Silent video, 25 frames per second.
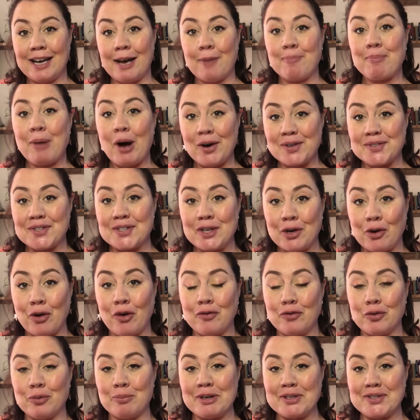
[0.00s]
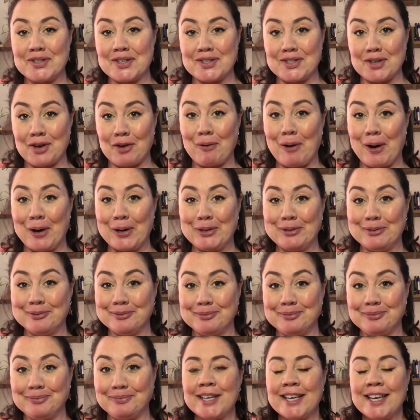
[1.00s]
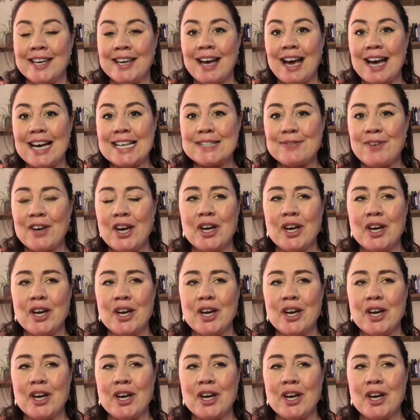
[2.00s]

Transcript: and passing it off almost as her own. As for